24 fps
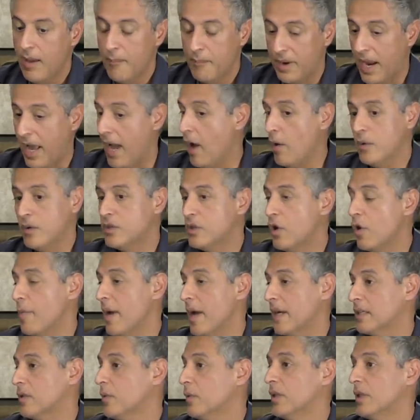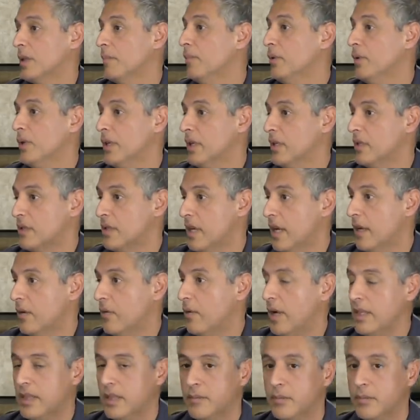But I always go back to what the Buddha said, right?